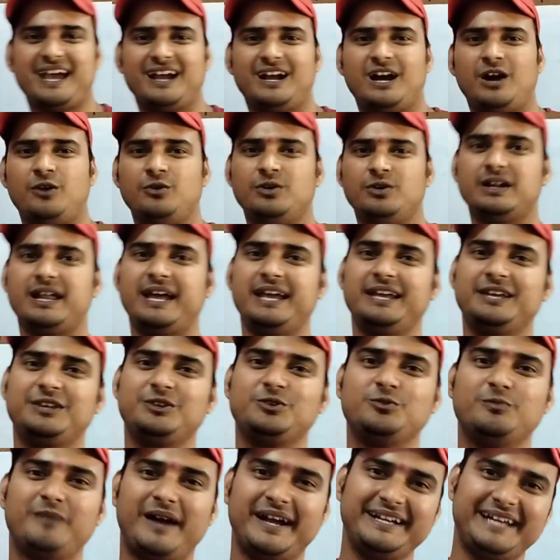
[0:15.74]
account, like you
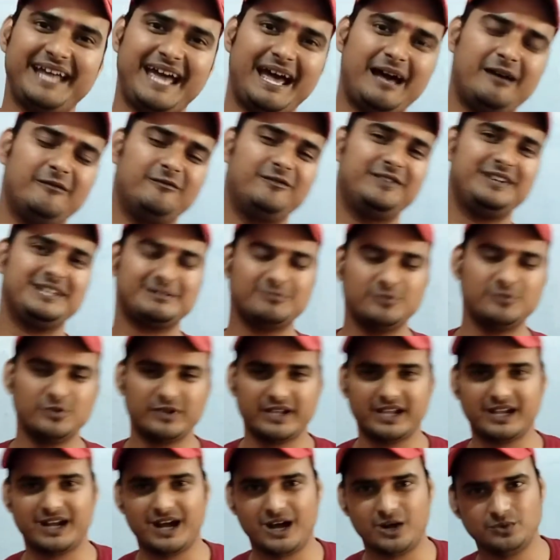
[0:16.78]
might have Facebook
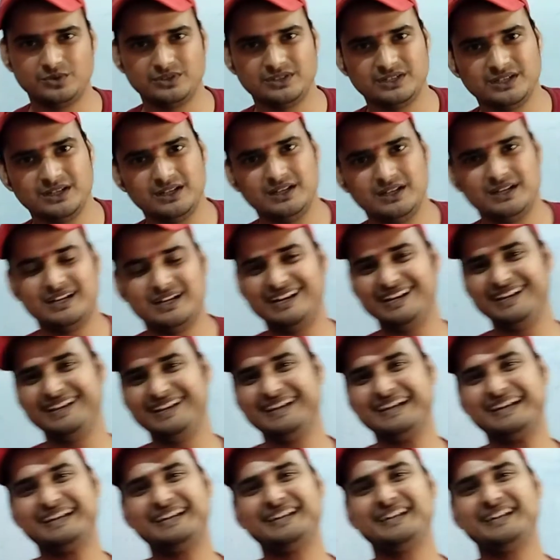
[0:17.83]
account,
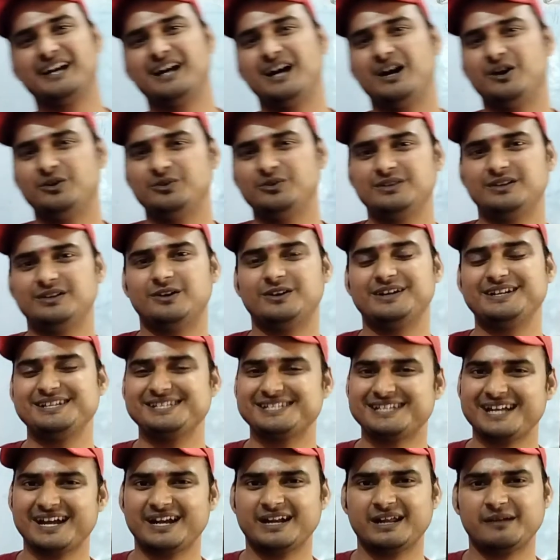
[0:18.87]
LinkedIn account or
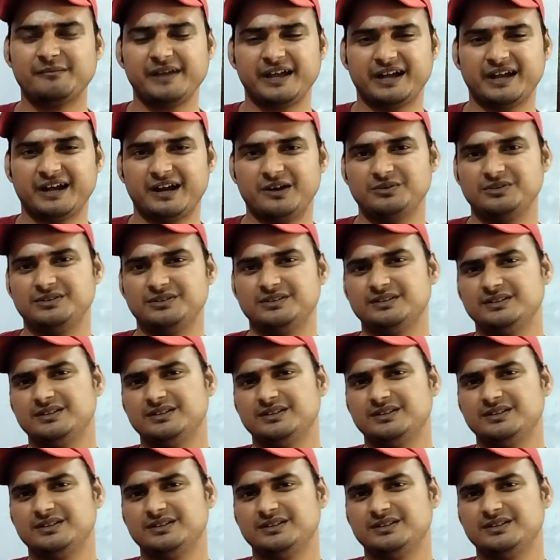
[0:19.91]
Instagram account.